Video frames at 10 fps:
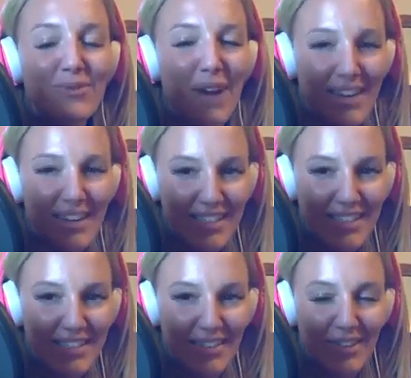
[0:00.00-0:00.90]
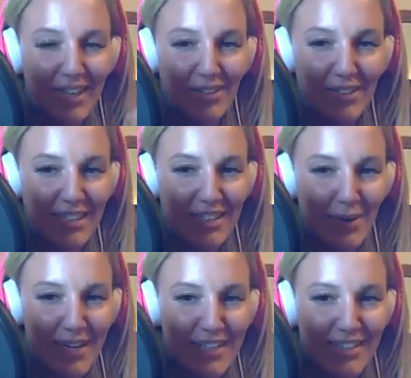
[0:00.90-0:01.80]
read his or like looked into
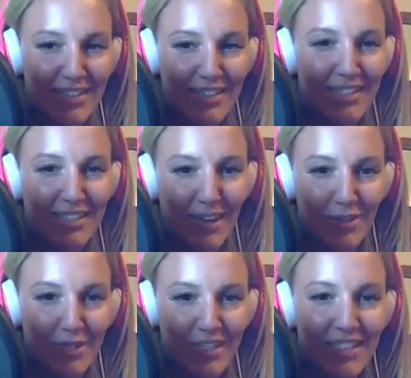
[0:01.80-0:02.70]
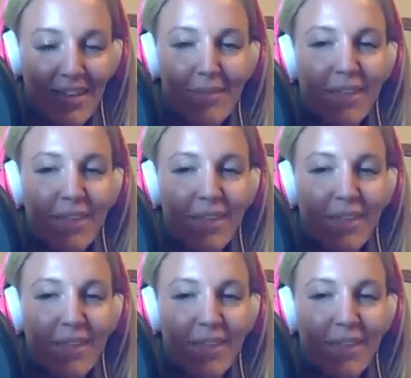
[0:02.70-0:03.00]
what his schedule is?